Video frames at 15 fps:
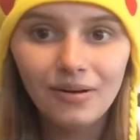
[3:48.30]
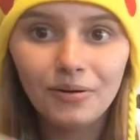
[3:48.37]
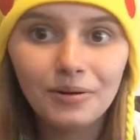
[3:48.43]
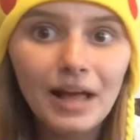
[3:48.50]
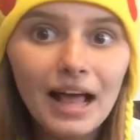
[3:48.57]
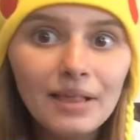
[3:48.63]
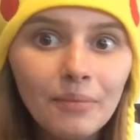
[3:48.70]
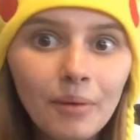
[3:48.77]

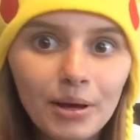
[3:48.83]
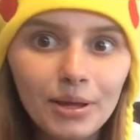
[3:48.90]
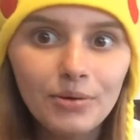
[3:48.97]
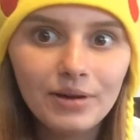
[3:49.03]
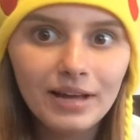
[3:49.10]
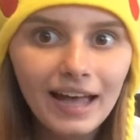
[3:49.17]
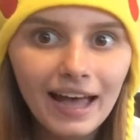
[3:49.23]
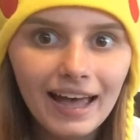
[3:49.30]
Well, that's what
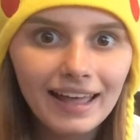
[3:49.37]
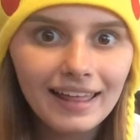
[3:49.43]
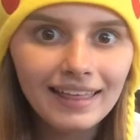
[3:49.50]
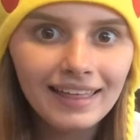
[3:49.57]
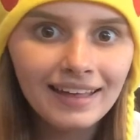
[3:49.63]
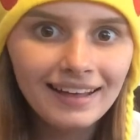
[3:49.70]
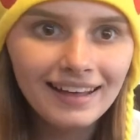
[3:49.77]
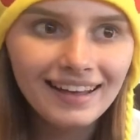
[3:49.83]
you get.
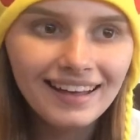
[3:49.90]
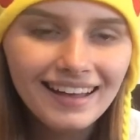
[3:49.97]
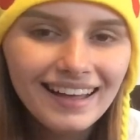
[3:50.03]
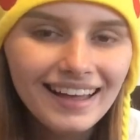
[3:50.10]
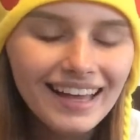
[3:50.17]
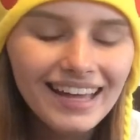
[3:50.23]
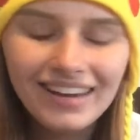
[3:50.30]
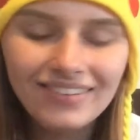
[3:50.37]

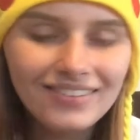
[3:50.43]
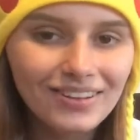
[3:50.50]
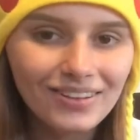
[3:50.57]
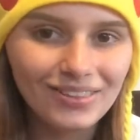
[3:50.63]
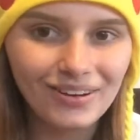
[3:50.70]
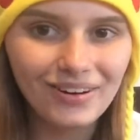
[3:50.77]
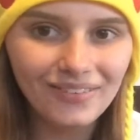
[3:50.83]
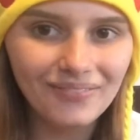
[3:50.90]
You
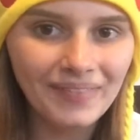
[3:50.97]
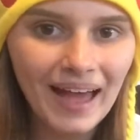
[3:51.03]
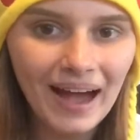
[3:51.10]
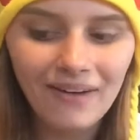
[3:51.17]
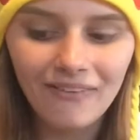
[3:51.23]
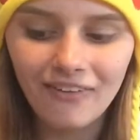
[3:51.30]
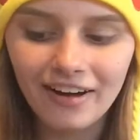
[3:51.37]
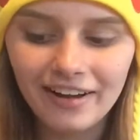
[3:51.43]
deserve
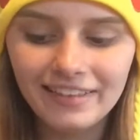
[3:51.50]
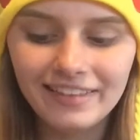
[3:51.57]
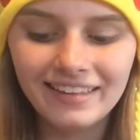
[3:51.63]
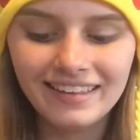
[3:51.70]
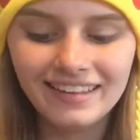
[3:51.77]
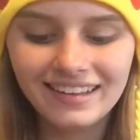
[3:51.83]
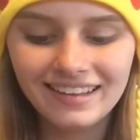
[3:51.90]
that one.